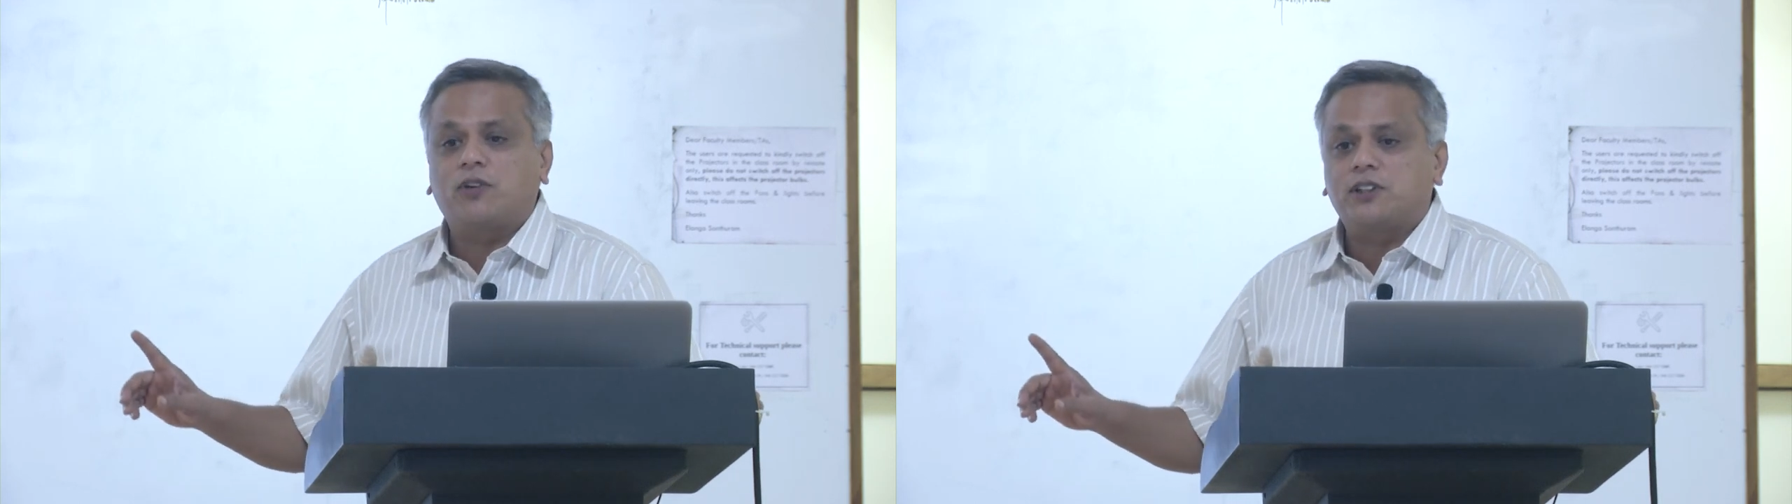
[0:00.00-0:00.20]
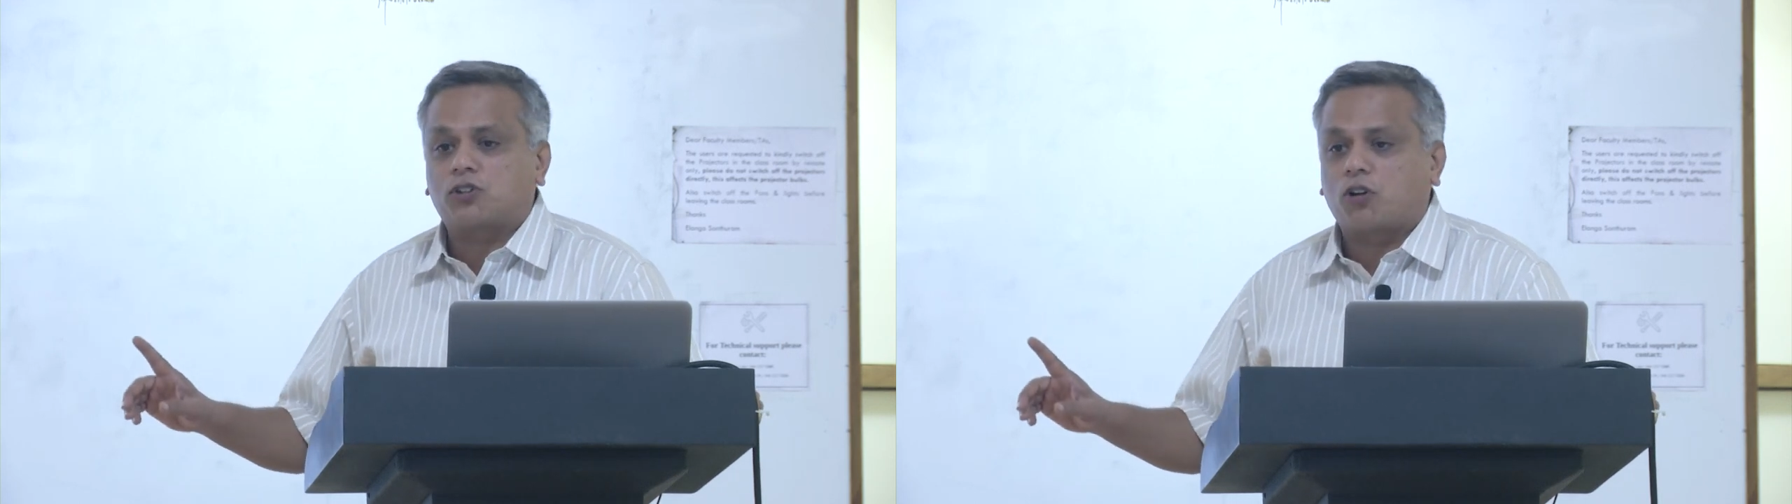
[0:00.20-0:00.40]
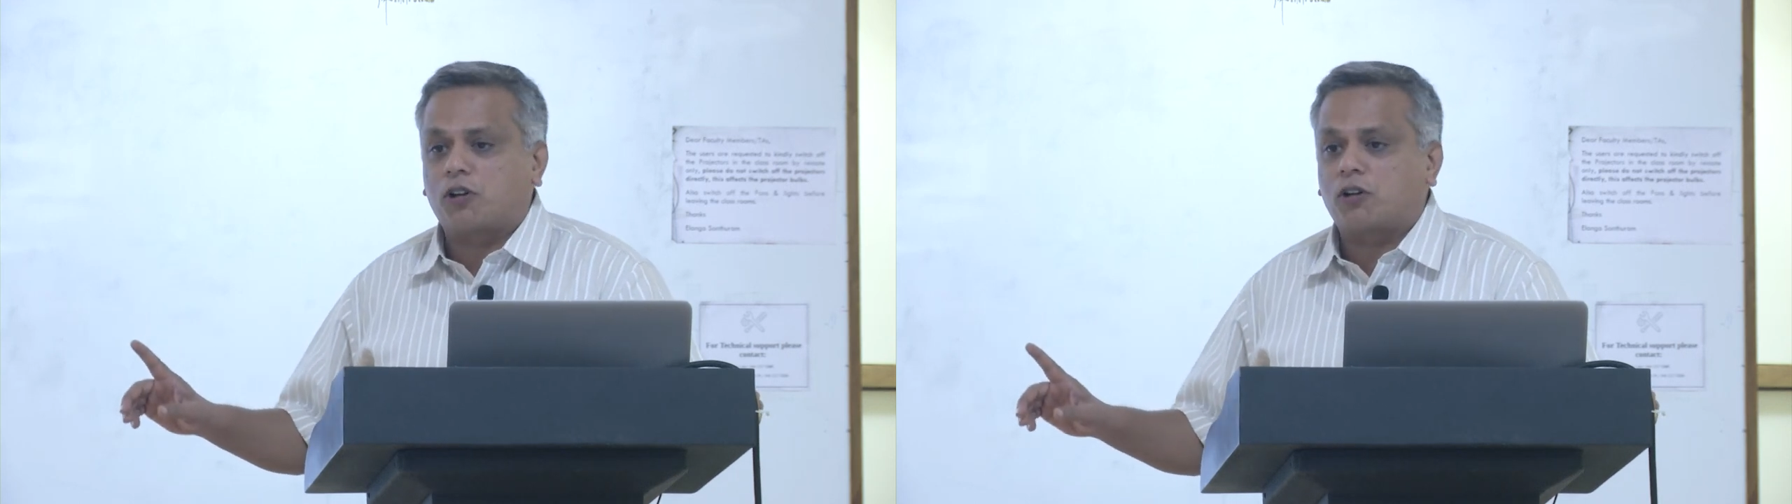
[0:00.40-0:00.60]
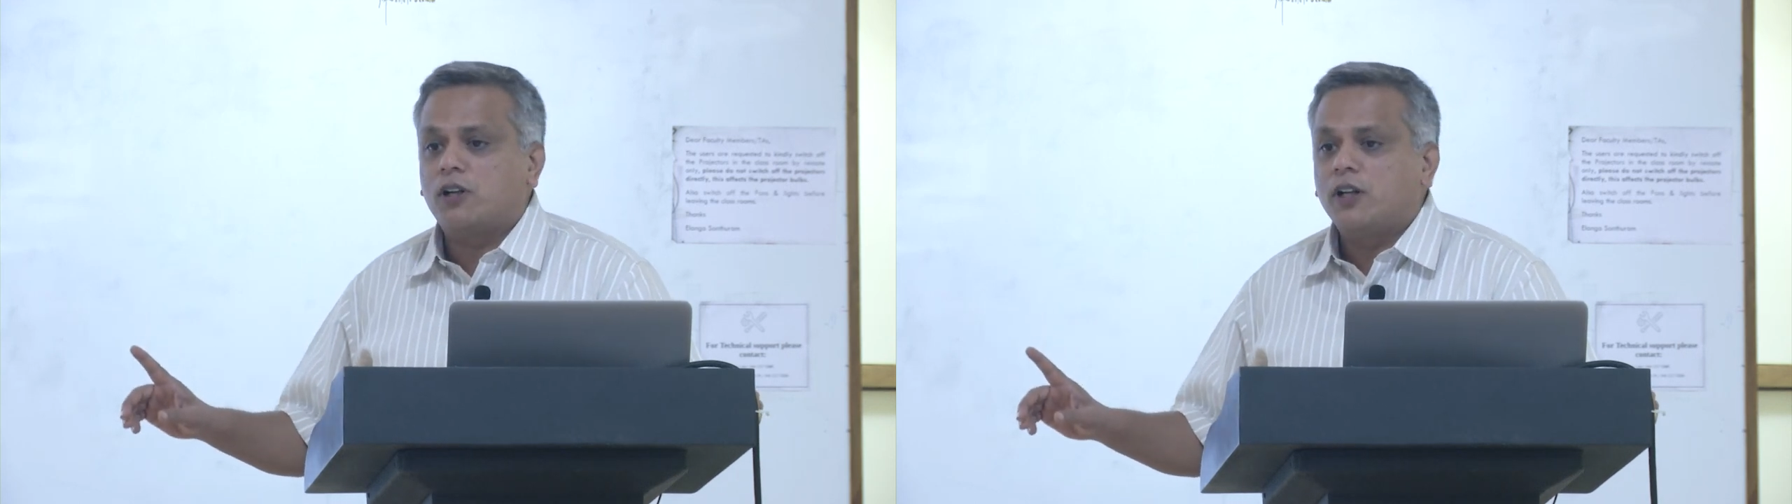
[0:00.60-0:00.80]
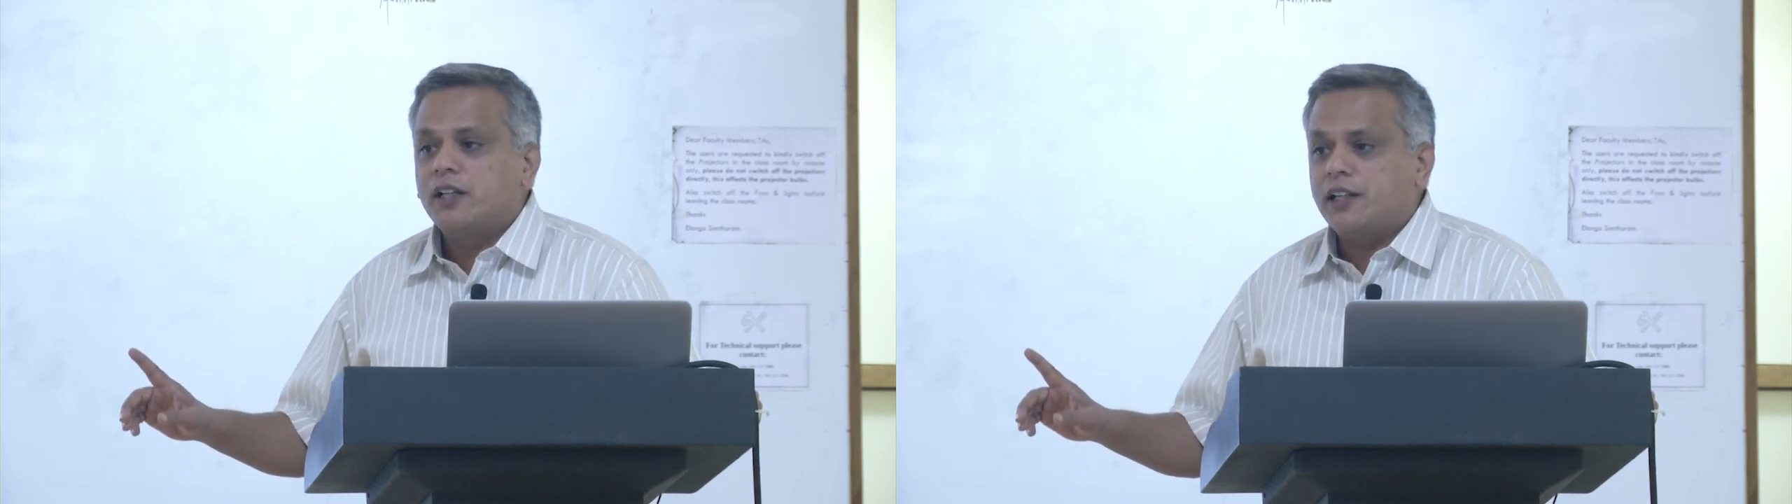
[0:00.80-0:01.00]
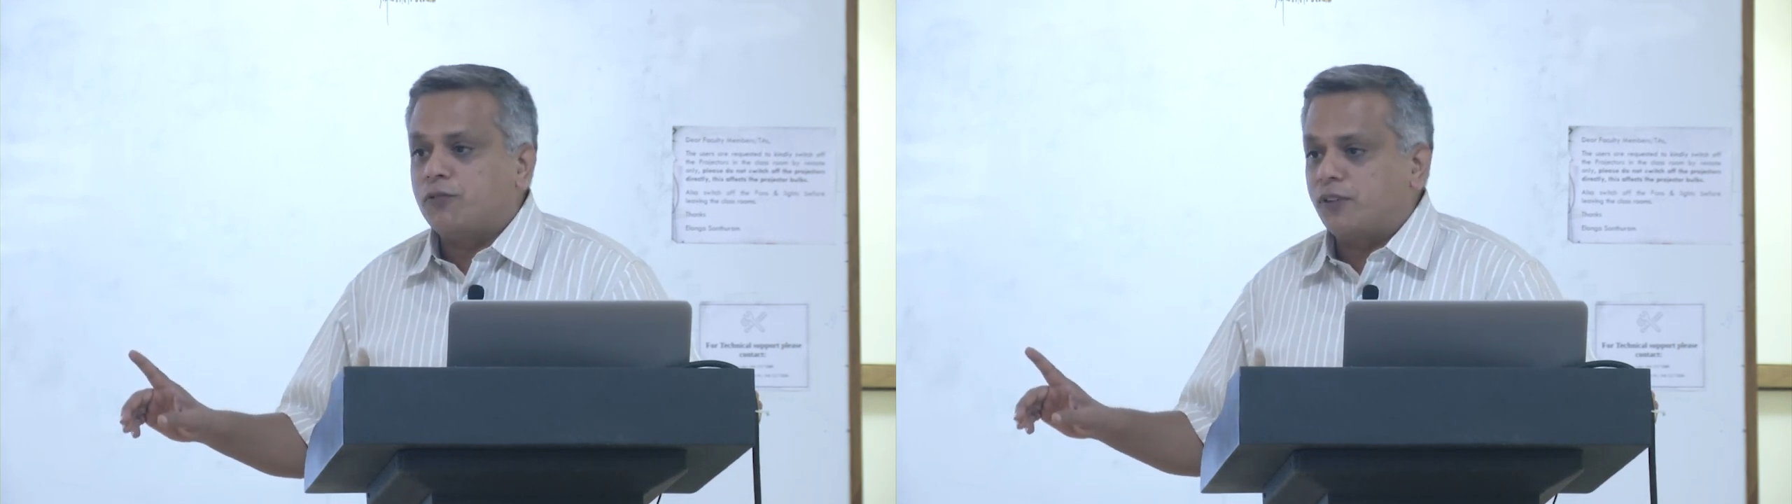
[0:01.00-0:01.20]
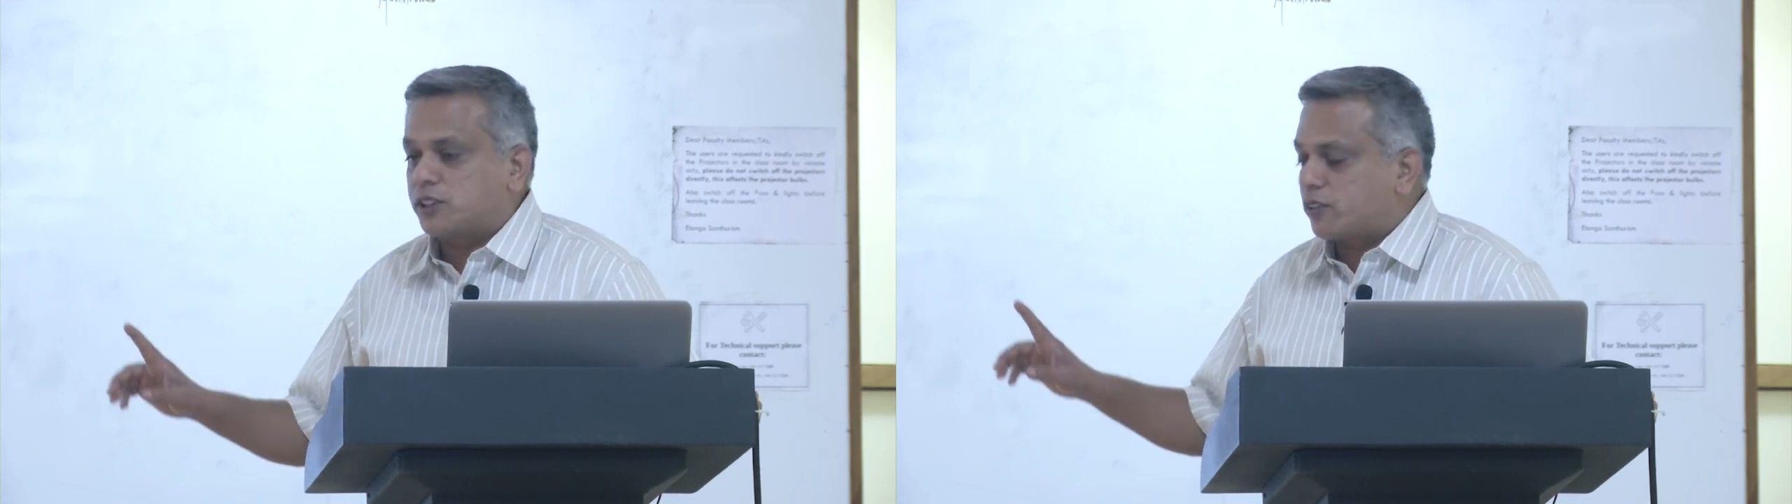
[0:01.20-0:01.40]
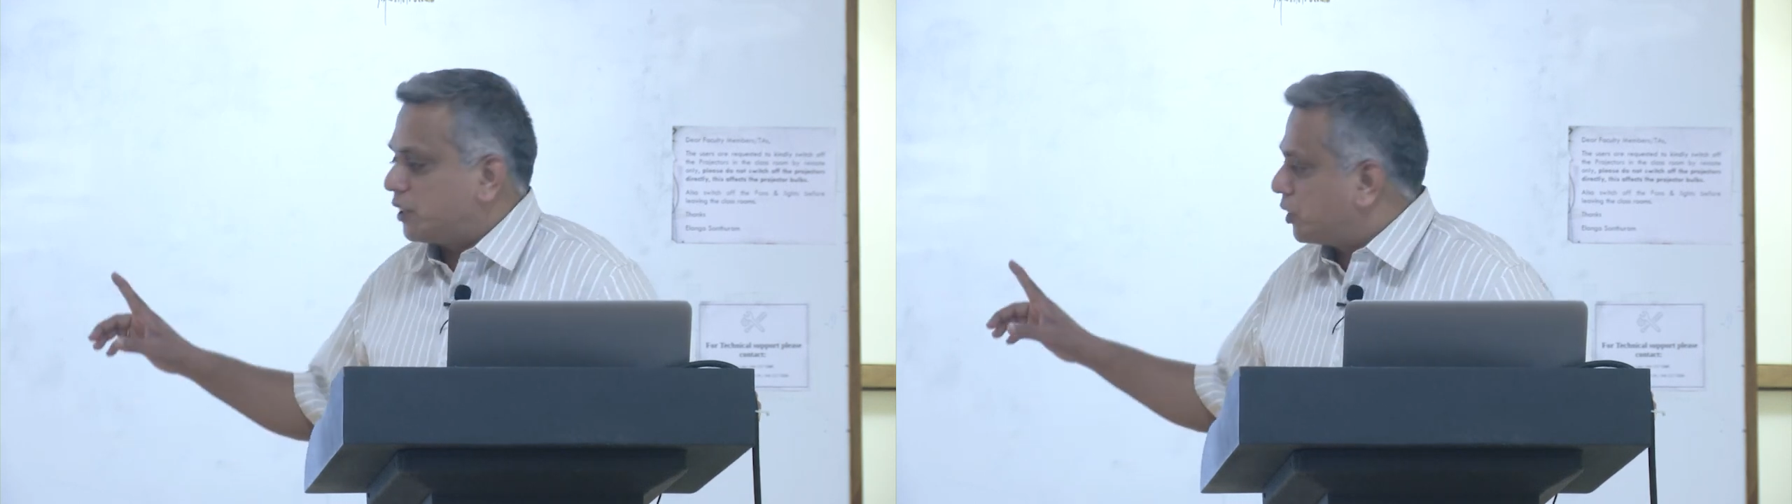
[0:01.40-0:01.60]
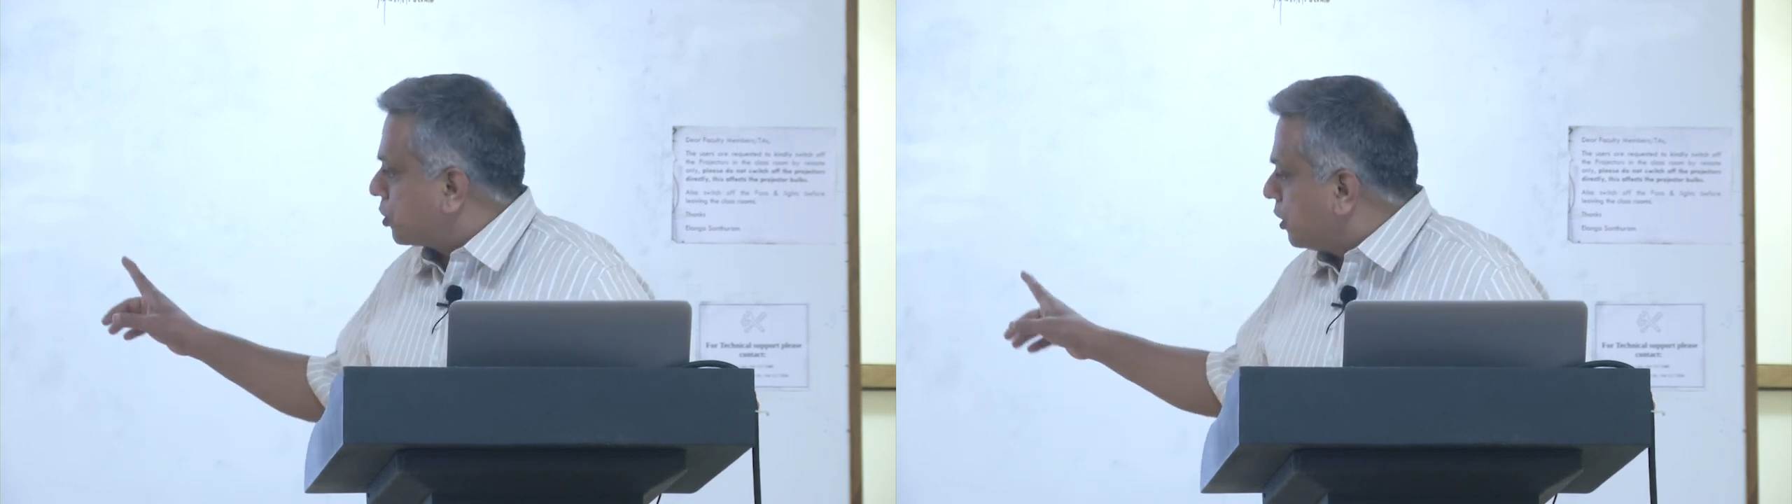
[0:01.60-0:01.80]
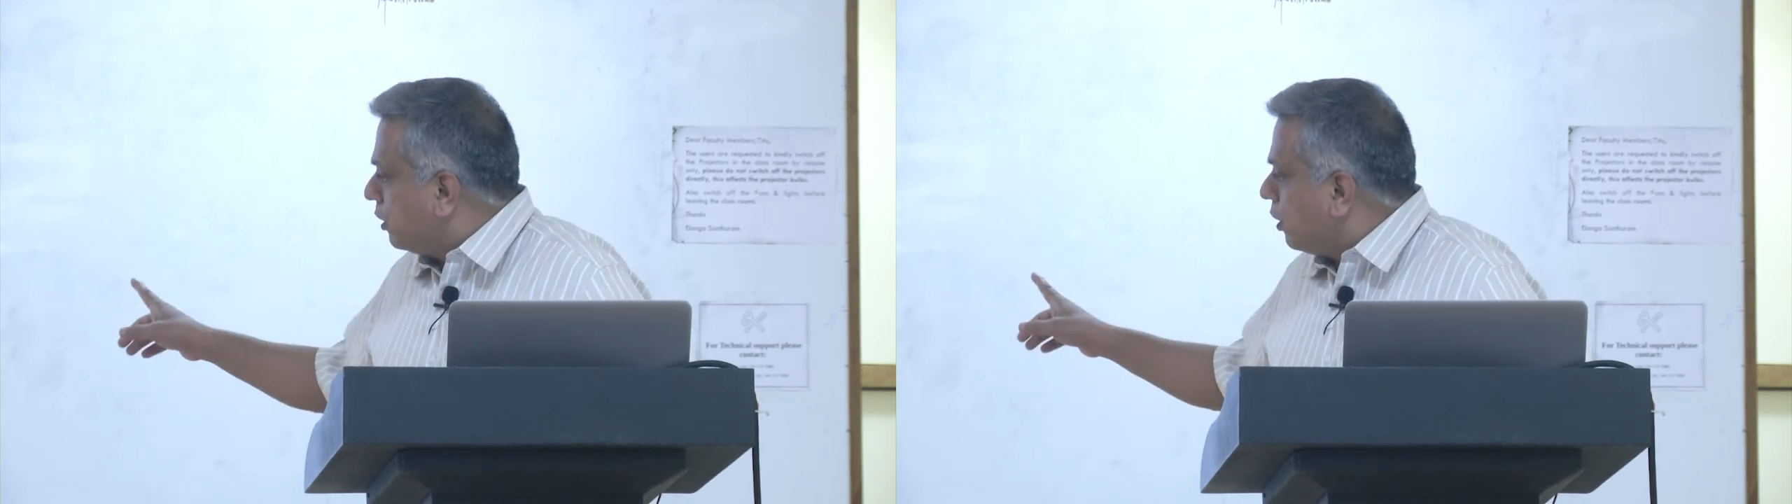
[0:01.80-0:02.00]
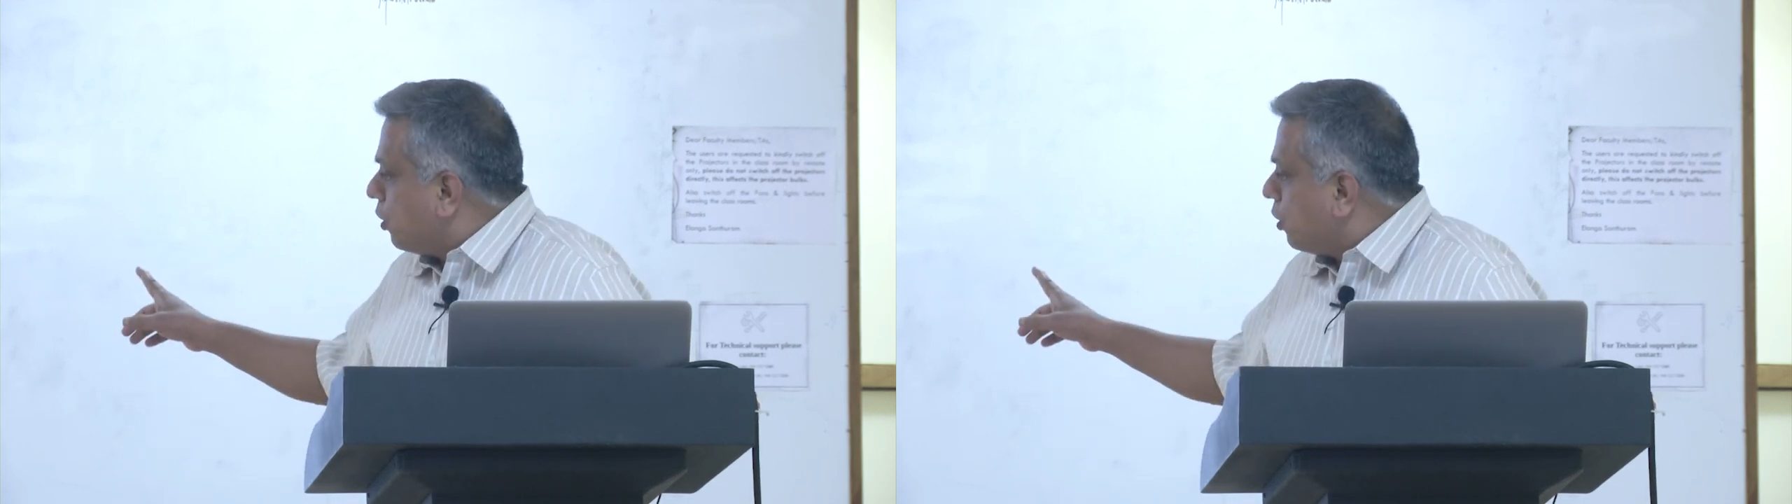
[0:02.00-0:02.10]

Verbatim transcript: first order in phase transition.